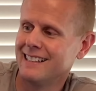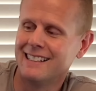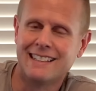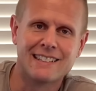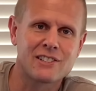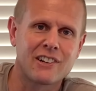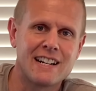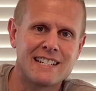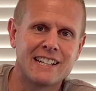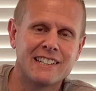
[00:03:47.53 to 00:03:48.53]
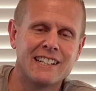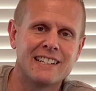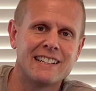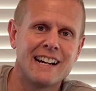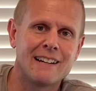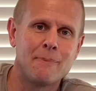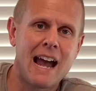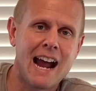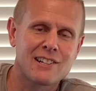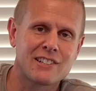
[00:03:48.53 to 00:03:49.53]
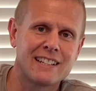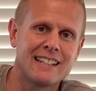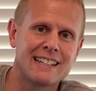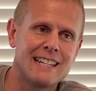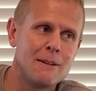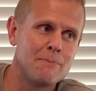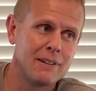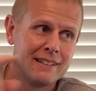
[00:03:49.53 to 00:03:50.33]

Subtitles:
In this Criterion, I'm actually gonna keep